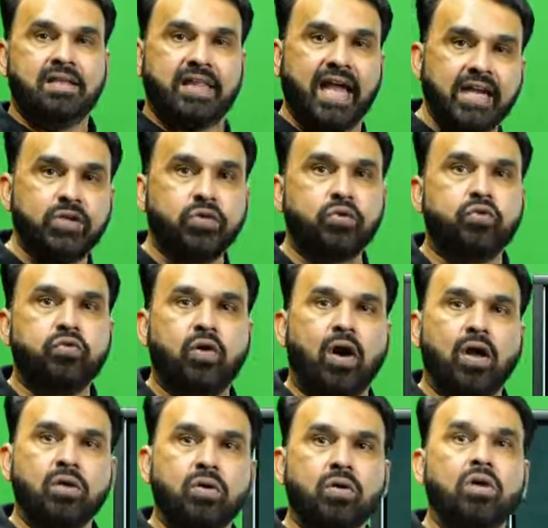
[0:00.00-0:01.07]
then you
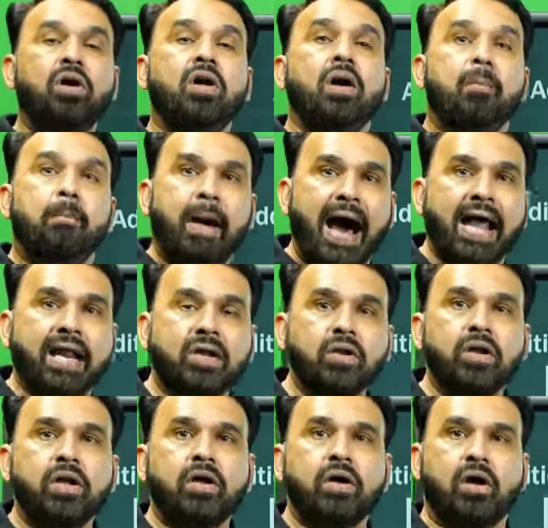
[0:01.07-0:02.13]
follow
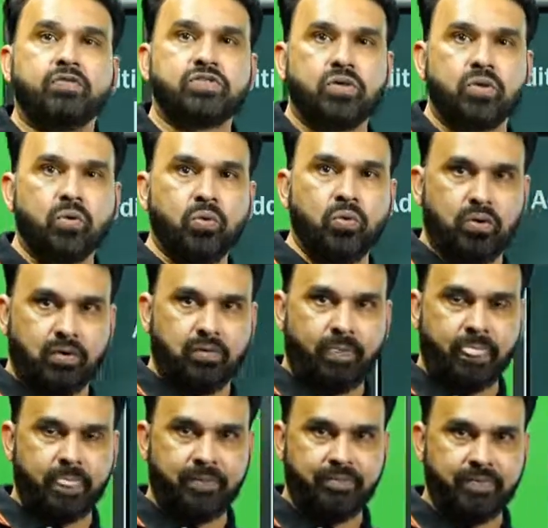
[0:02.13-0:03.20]
Markovnikov's rule
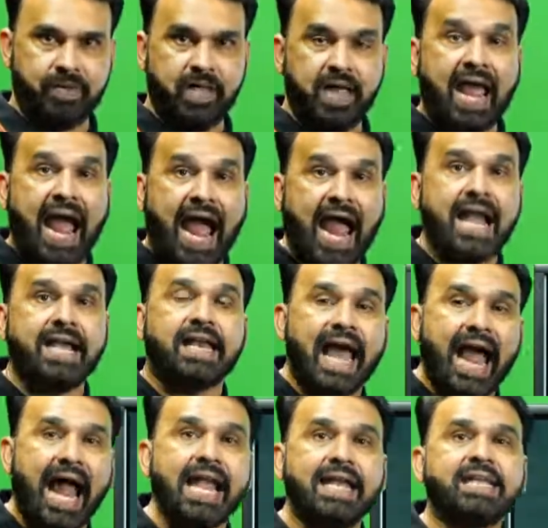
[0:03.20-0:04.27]
and
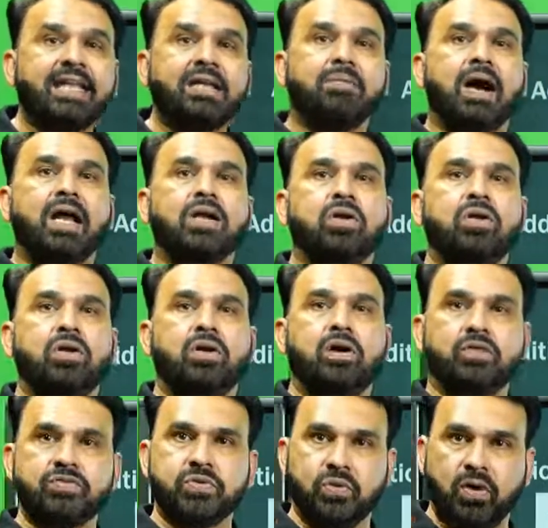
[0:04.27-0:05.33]

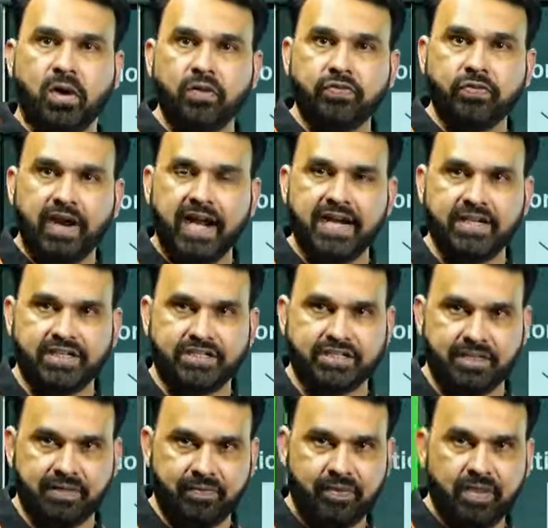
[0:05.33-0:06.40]
anti-Markovnikov's rule of
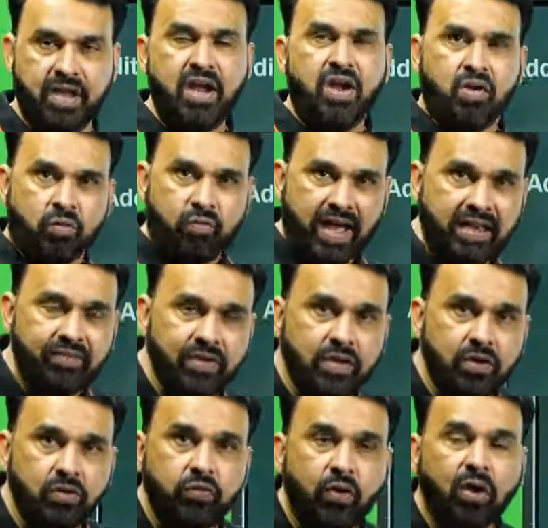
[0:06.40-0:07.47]
addition. When will
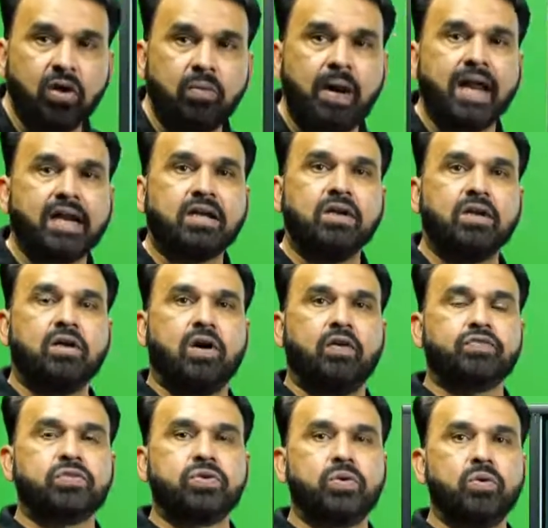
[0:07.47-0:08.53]
you follow
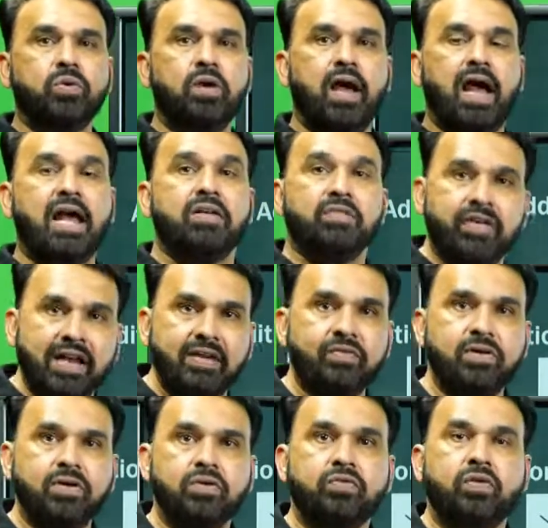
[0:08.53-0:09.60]
Markovnikov's rule and when
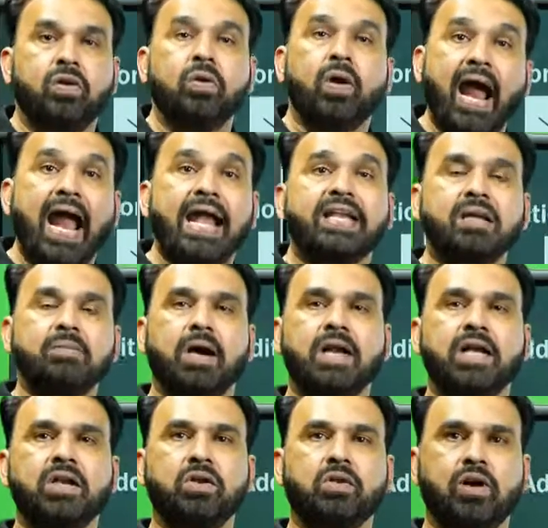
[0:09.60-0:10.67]
will you follow
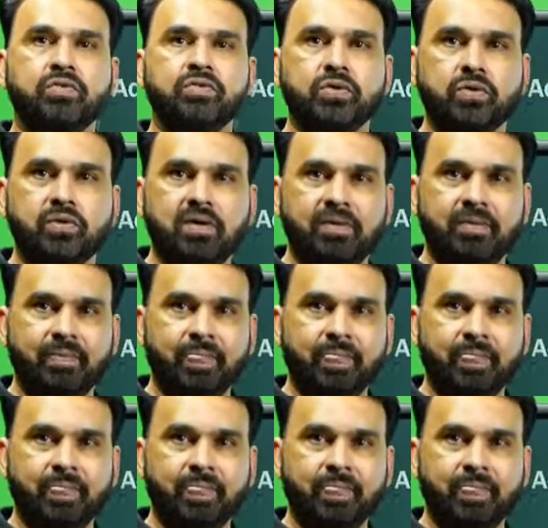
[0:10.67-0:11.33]
anti-Markovnikov's rule?